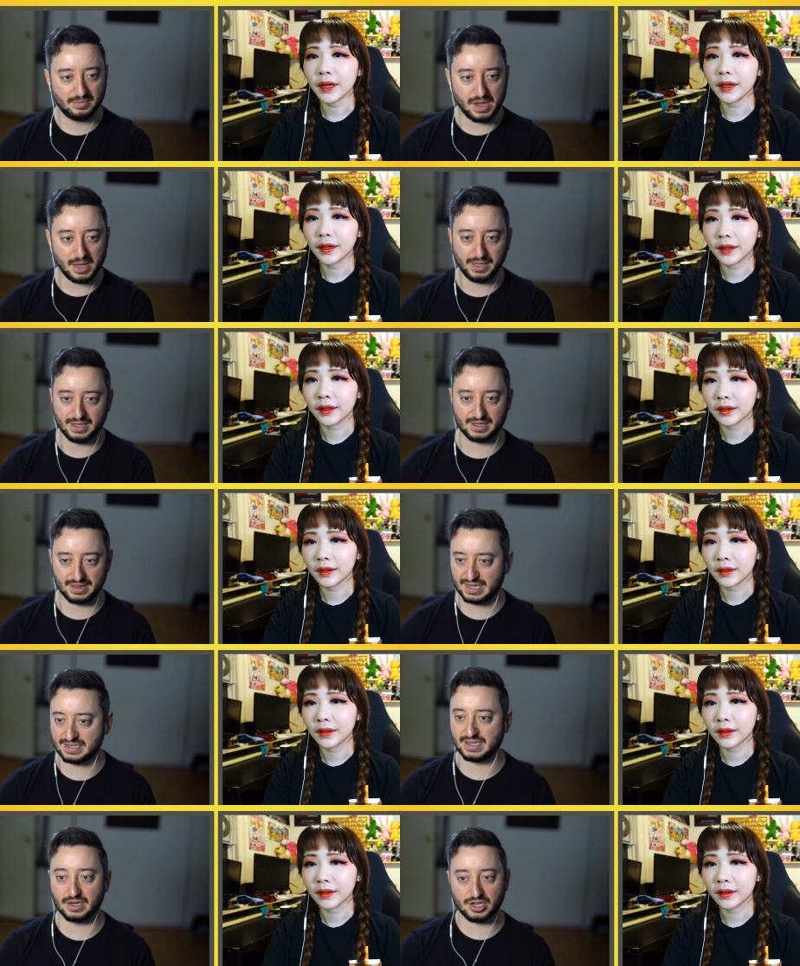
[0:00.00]
Speaker 1: Maybe it's,
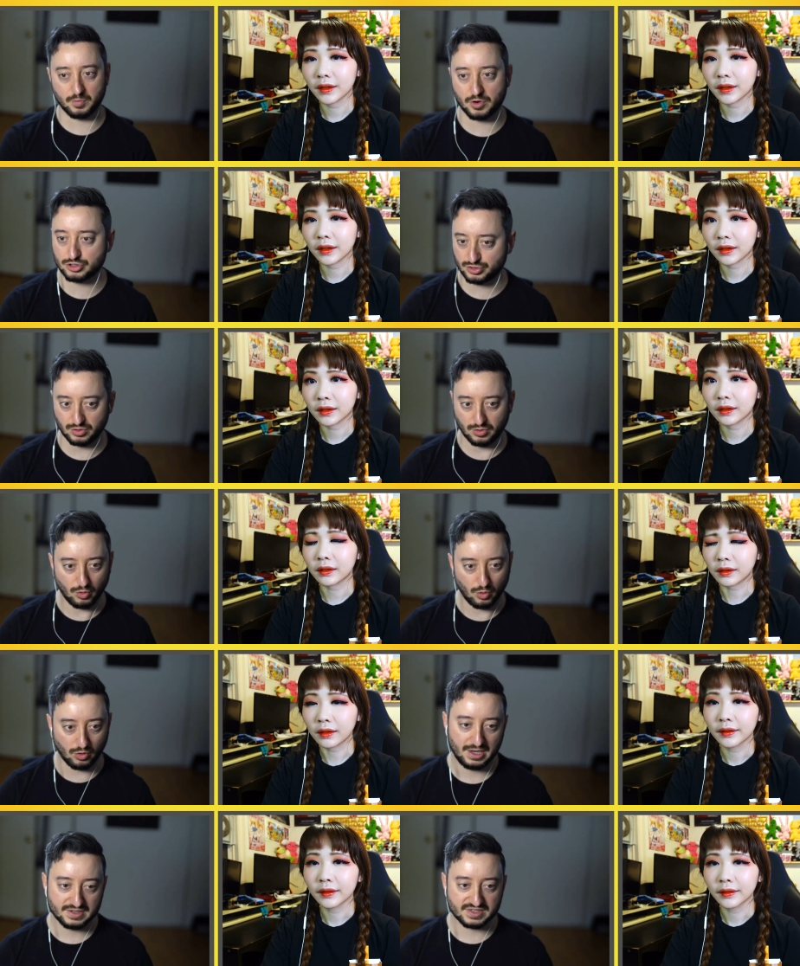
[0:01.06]
like I said, a commercial
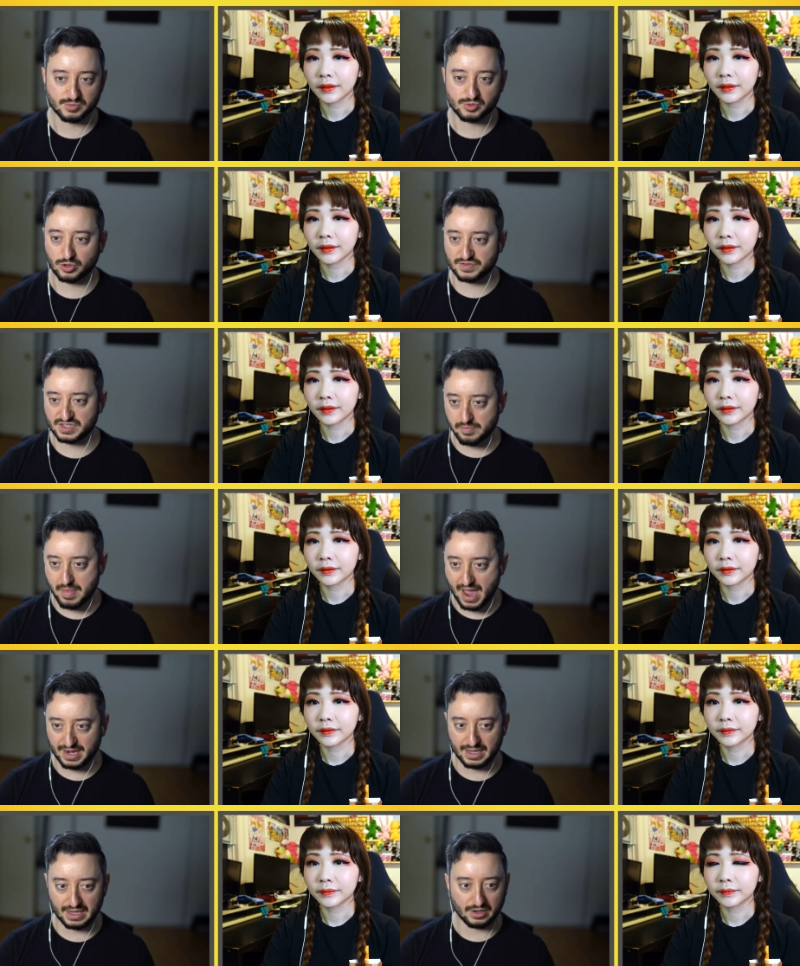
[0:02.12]
or some sort of
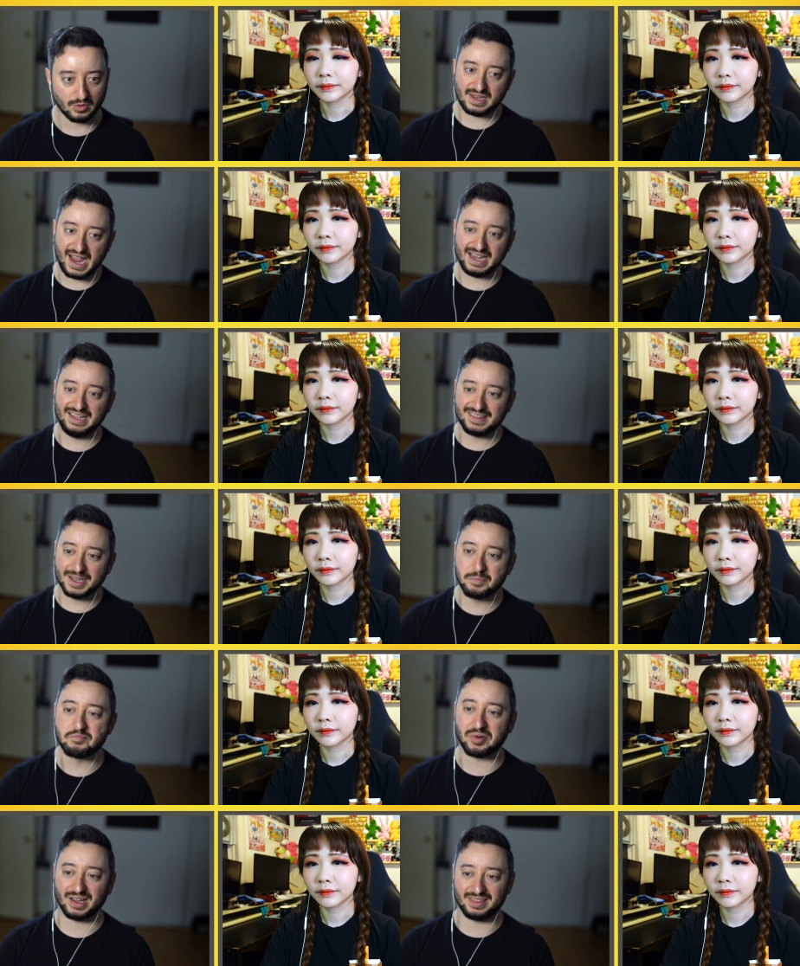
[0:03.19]
cinematic or
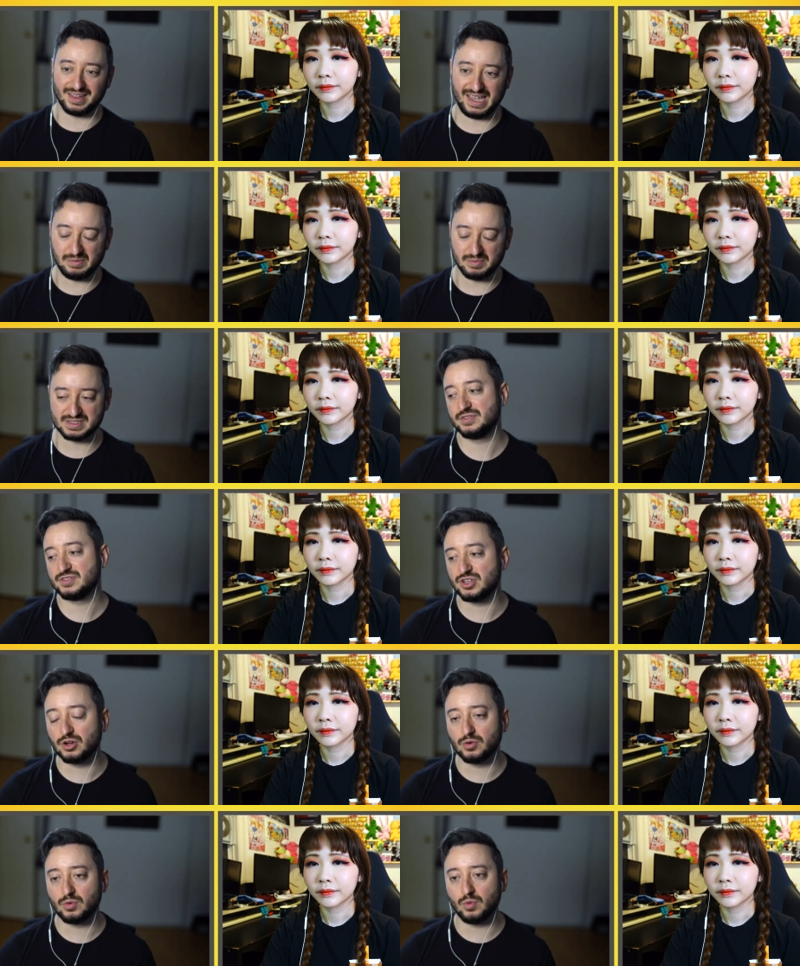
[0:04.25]
anything but the game itself.
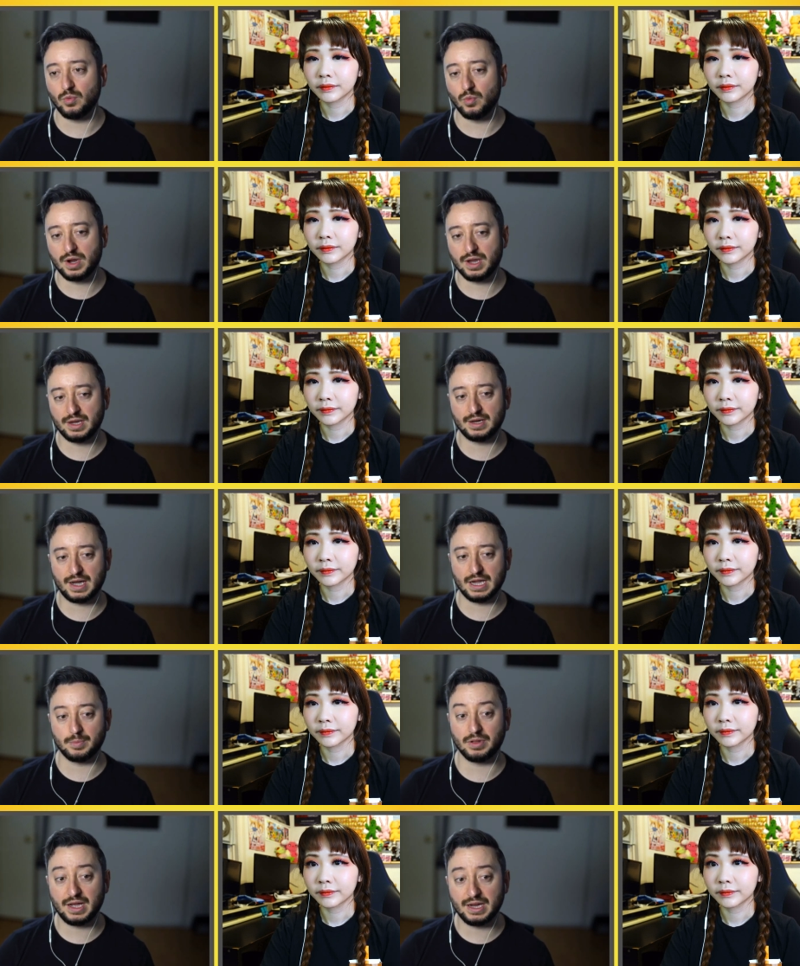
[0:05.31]
So when I
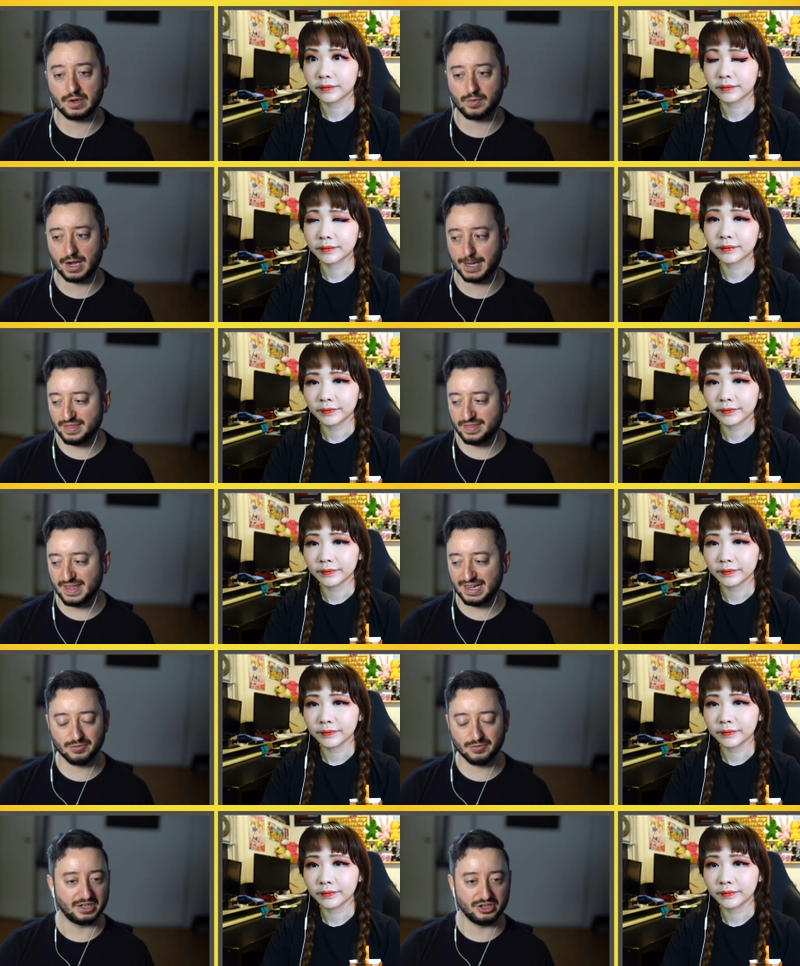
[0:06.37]
applied at Riot, they
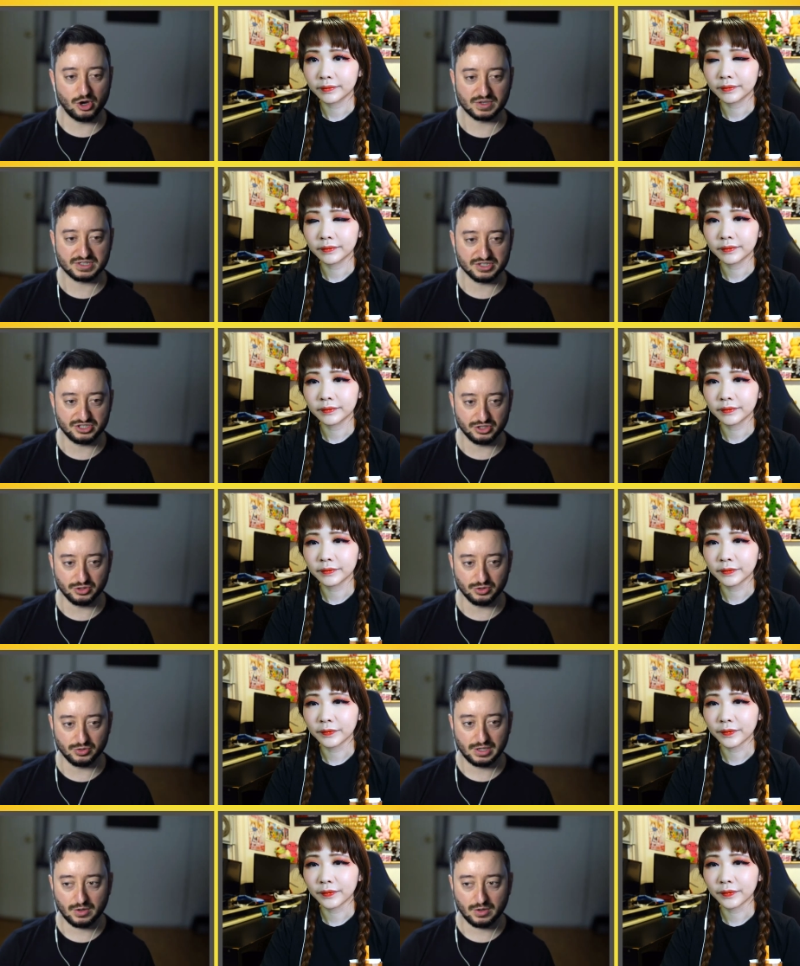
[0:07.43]
didn't really know what to do,